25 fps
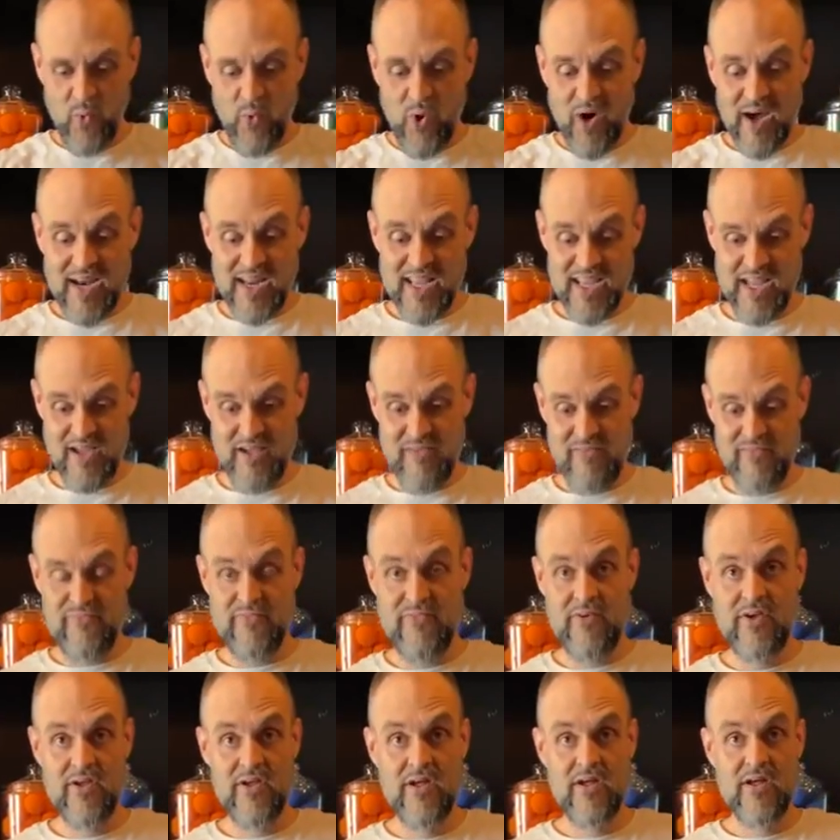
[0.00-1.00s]
What
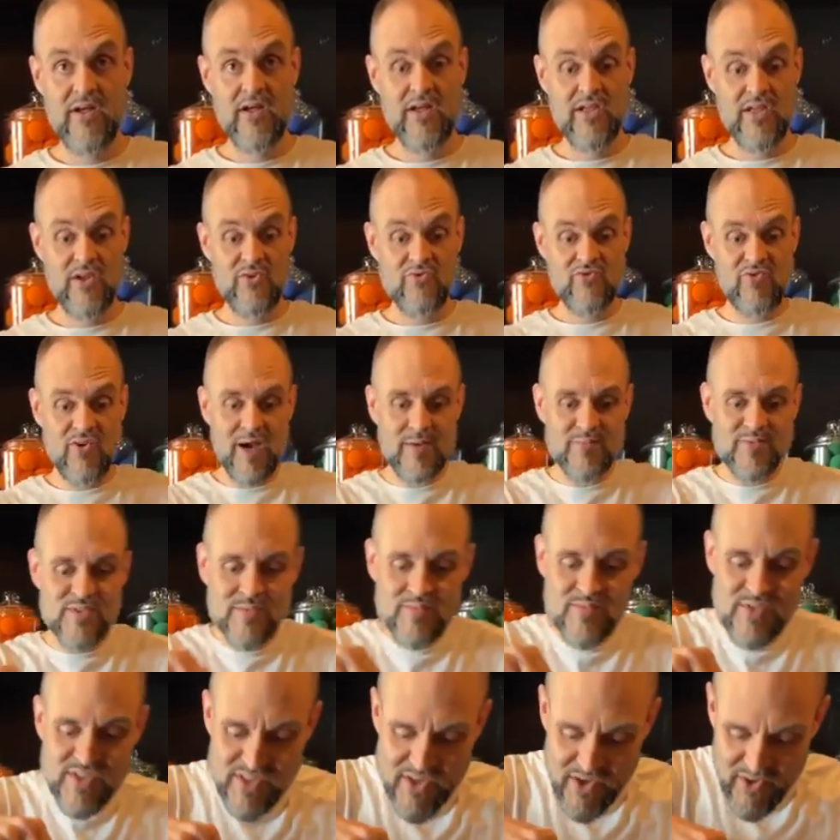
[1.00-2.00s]
if you drop
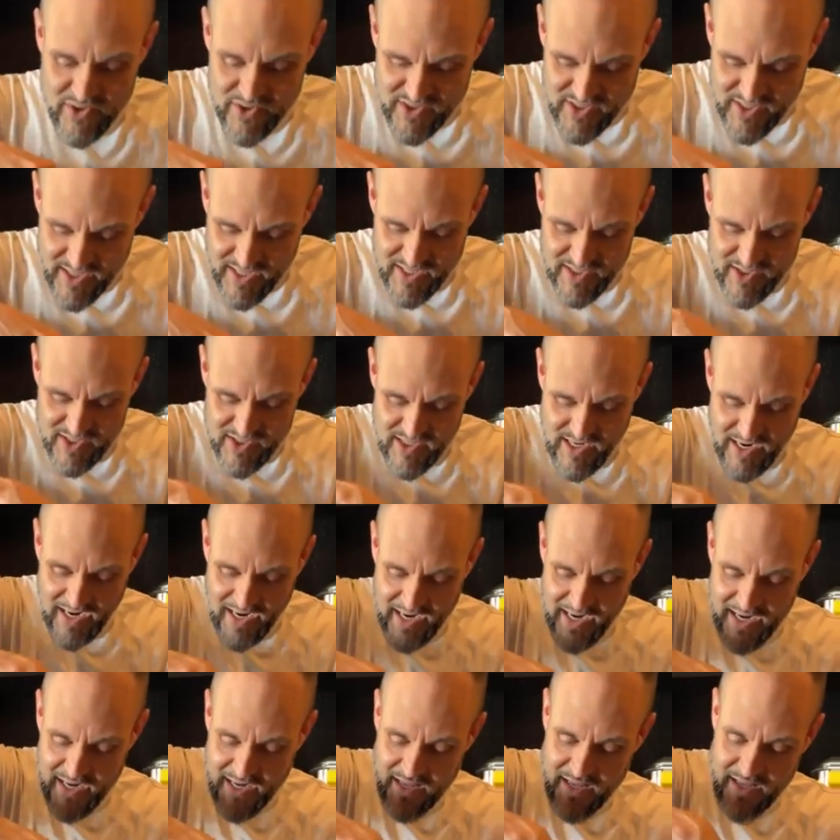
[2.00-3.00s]
some silks
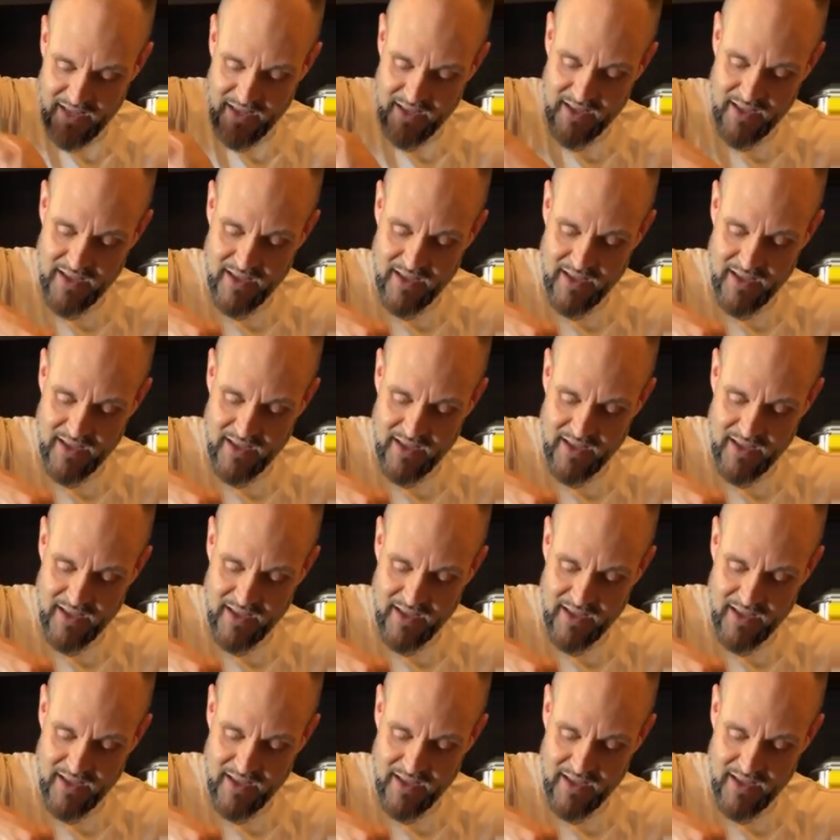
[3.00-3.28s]
inside